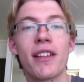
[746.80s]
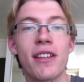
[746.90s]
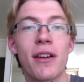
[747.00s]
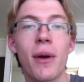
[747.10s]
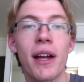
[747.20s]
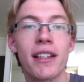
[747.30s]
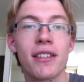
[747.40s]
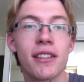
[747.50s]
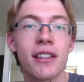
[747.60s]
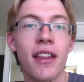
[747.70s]
segue
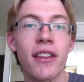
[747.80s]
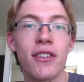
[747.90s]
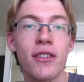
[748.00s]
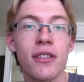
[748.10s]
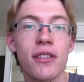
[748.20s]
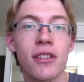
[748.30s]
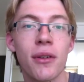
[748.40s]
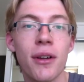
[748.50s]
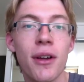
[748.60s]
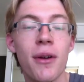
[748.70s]
into other news.
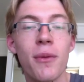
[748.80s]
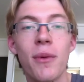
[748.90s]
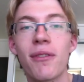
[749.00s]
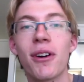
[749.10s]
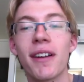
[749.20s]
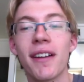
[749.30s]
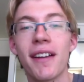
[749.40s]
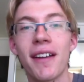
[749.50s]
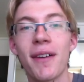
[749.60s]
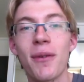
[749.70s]

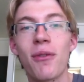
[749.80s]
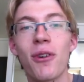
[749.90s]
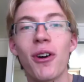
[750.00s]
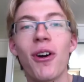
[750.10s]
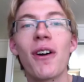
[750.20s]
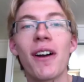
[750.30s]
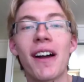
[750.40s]
We've got Hawkeye